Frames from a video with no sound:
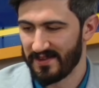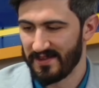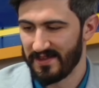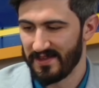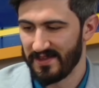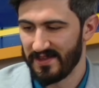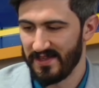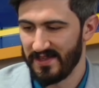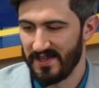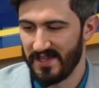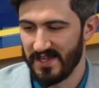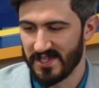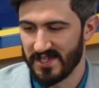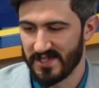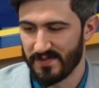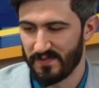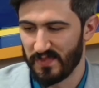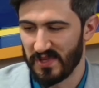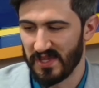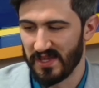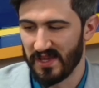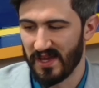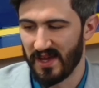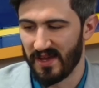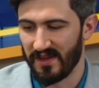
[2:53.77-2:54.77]

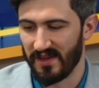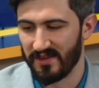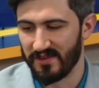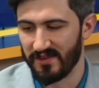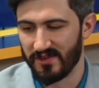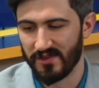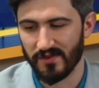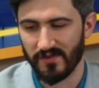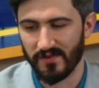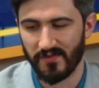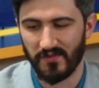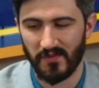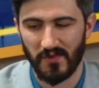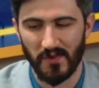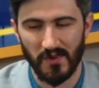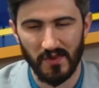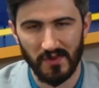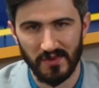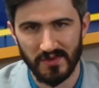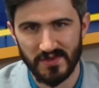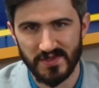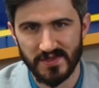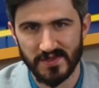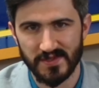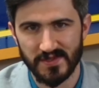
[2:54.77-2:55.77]
ESPN into the
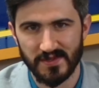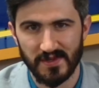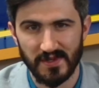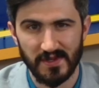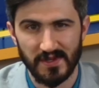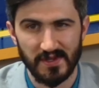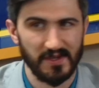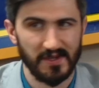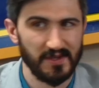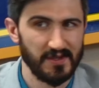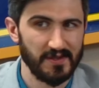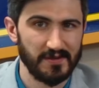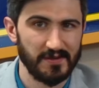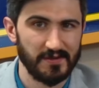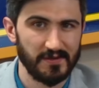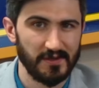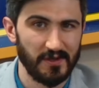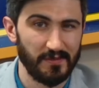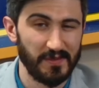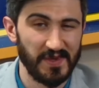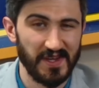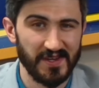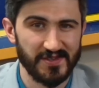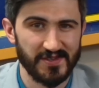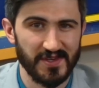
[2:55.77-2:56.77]
folds.
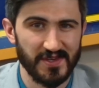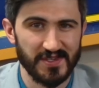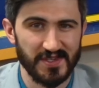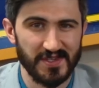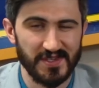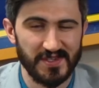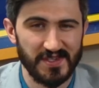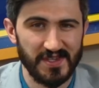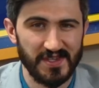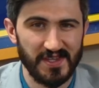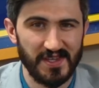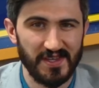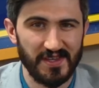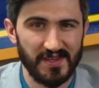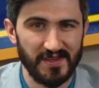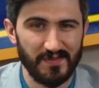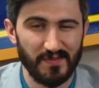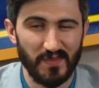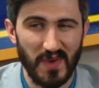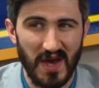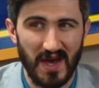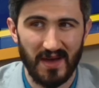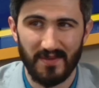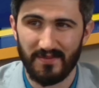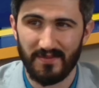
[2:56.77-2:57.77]
It'll be interesting to see.
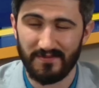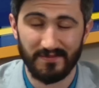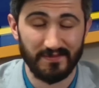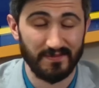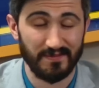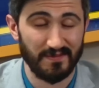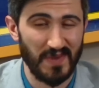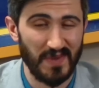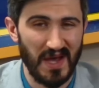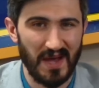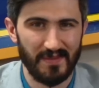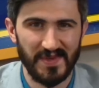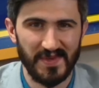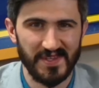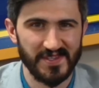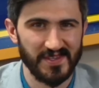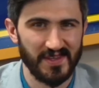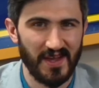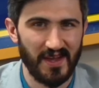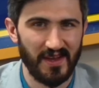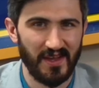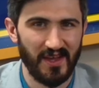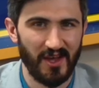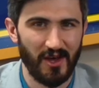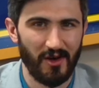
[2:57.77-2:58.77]
Bob Bob needs a
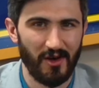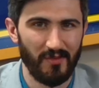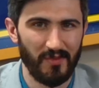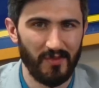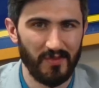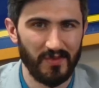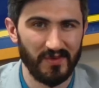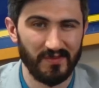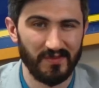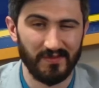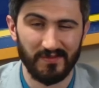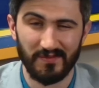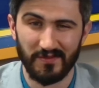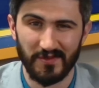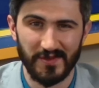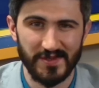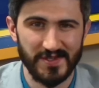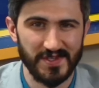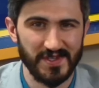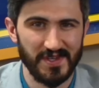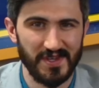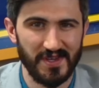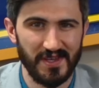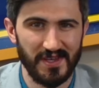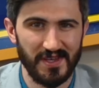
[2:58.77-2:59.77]
lot of help, and we'll
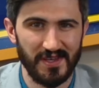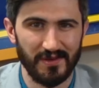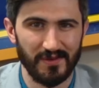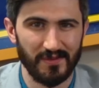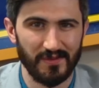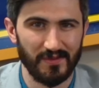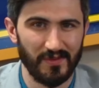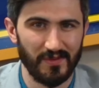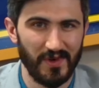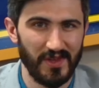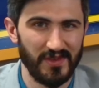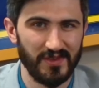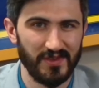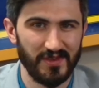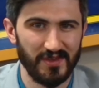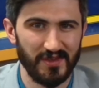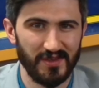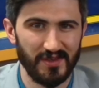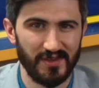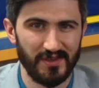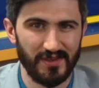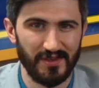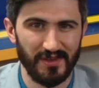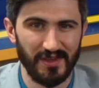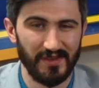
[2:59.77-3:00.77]
see what
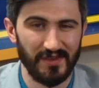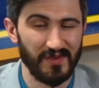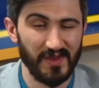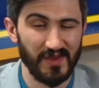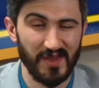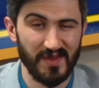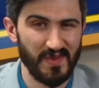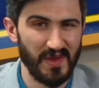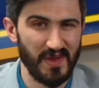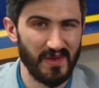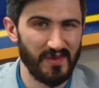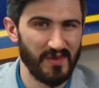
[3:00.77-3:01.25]
the if you can maybe